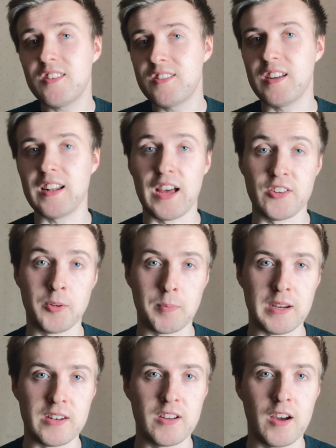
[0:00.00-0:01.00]
still hasn't
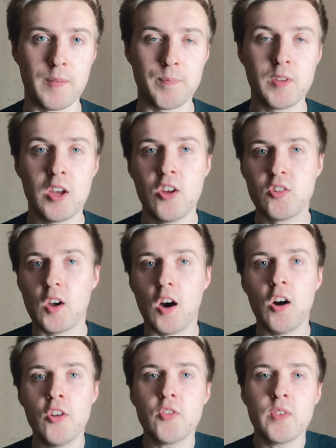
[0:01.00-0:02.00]
been done. So
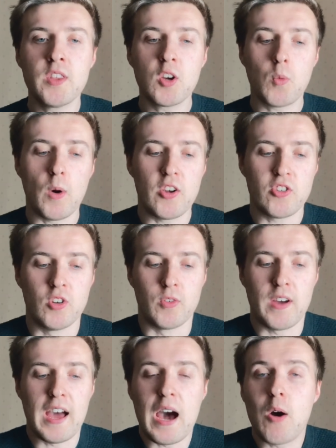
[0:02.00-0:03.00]
answering the question of
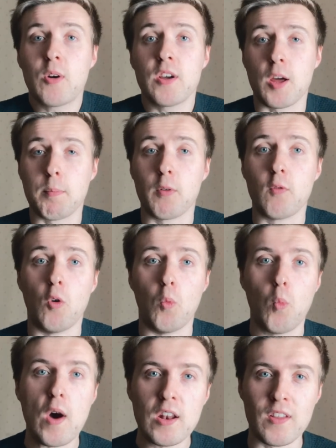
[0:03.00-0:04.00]
how can I
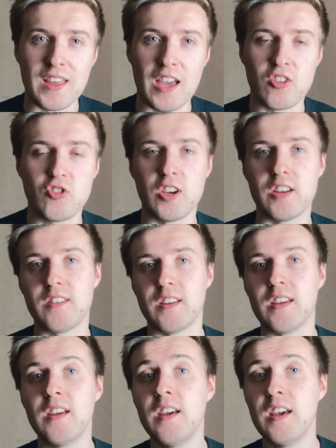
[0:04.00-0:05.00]
perform well on the S J
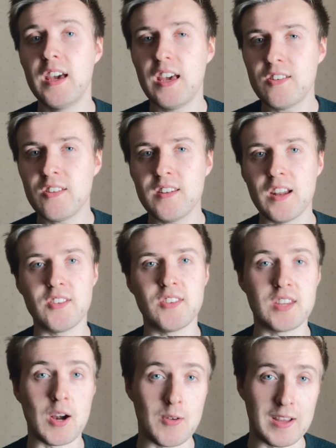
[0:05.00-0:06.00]
T isn't
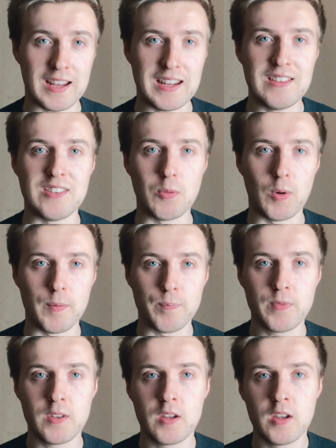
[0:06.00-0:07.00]
necessarily an easy one.
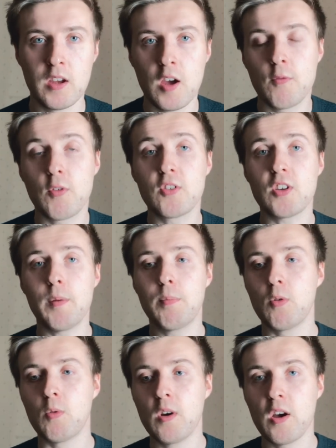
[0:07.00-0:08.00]
For
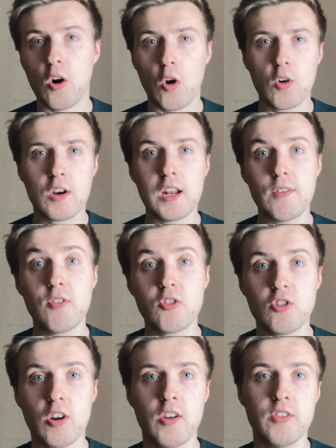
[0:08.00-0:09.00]
example, on Clifford
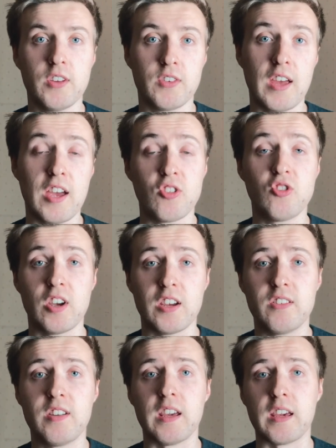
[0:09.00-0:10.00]
Chance's S J
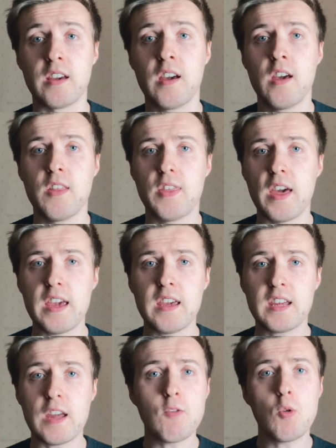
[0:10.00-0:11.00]
T, they
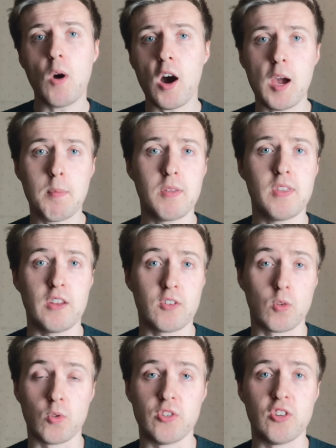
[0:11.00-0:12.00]
give you a
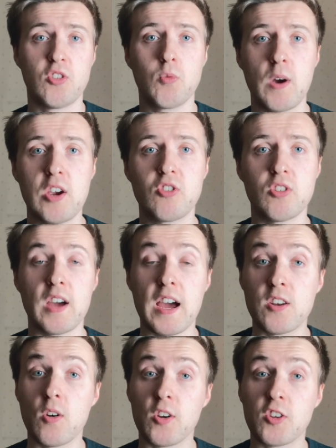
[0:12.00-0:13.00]
hypothetical situation
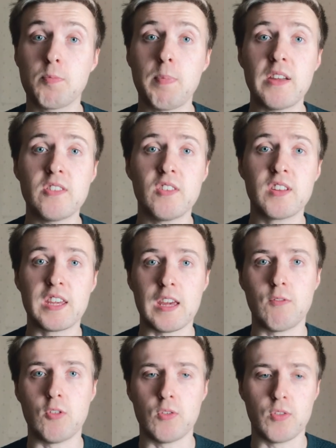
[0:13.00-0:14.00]
and you're expected to
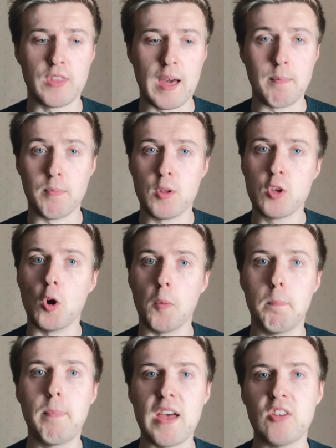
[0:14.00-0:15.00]
give them your
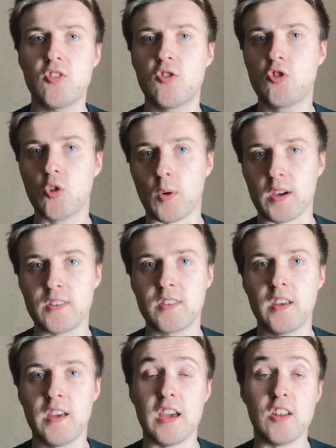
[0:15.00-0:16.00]
best choice
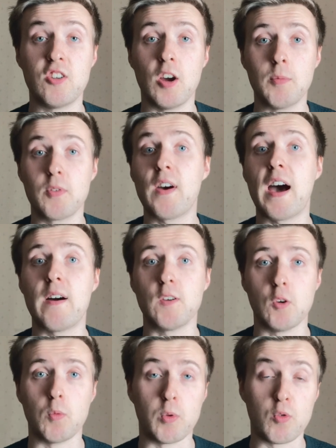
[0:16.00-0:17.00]
in terms of how
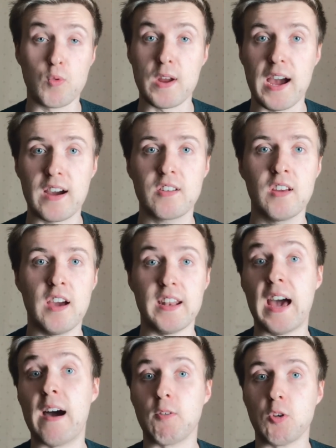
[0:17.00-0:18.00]
you would react and
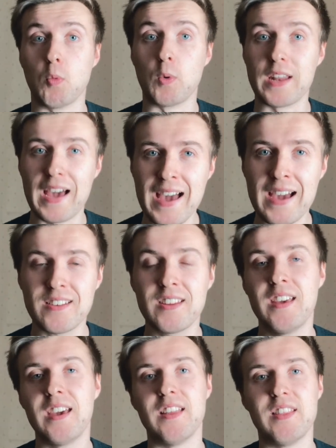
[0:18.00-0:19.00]
how you would act
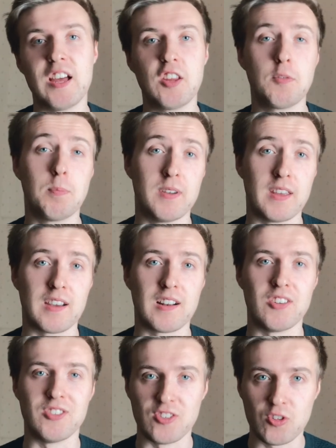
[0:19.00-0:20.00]
in that
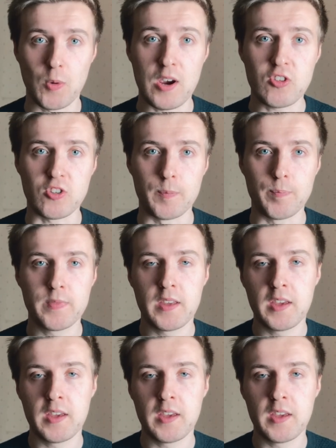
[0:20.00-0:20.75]
particular situation.